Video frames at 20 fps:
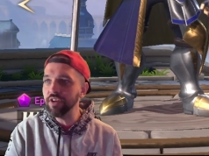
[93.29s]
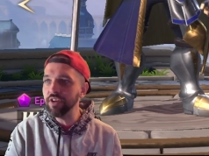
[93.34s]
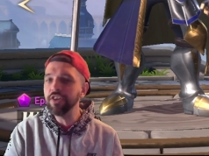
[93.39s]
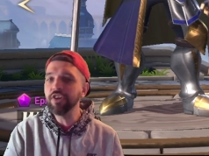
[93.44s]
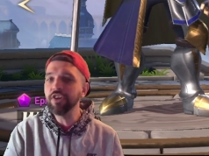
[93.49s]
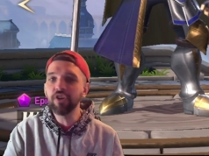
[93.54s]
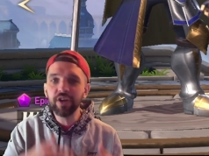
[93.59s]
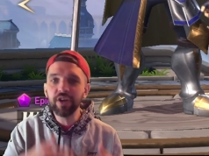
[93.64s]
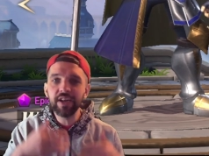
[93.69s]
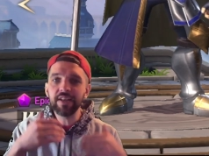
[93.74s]
you're
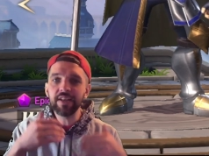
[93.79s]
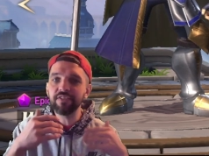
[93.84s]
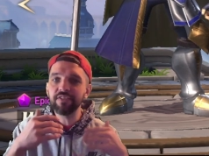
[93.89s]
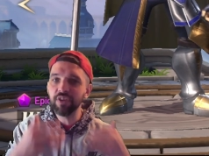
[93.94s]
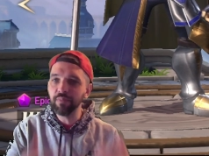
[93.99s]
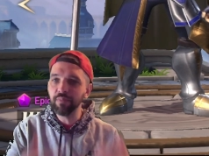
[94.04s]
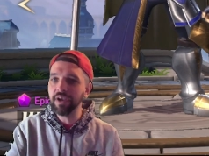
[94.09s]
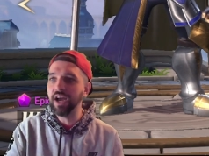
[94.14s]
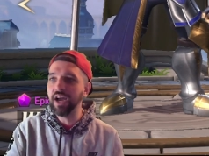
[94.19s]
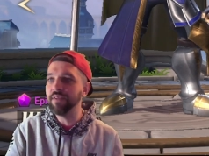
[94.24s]
getting some
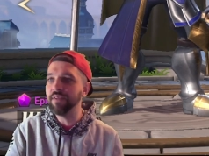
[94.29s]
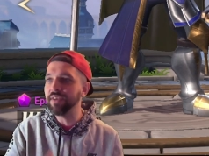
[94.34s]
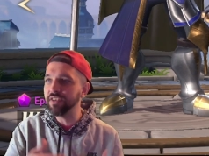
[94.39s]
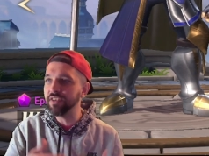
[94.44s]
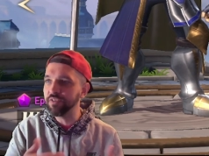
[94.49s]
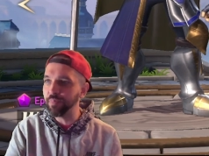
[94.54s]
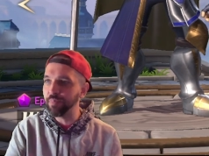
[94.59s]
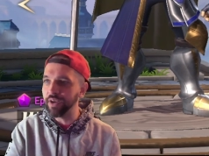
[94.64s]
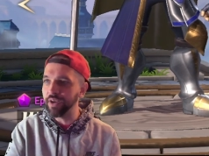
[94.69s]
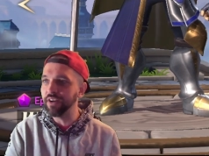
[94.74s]
kind of
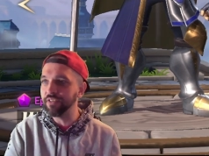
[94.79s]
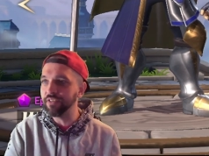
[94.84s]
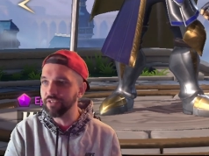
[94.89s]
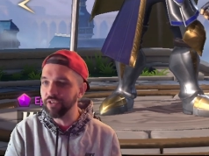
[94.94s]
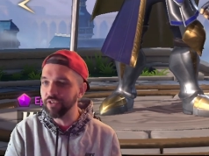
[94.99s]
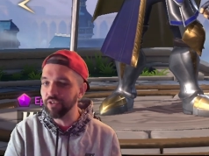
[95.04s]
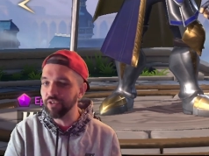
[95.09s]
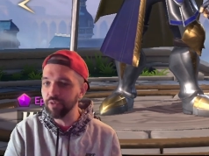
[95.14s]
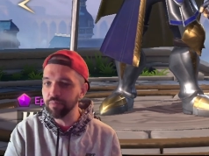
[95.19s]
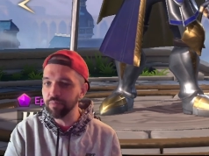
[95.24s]
experience
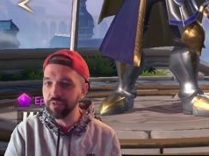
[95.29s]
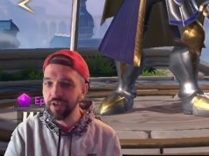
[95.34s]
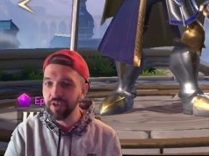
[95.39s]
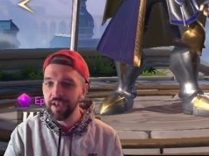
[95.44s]
cubes,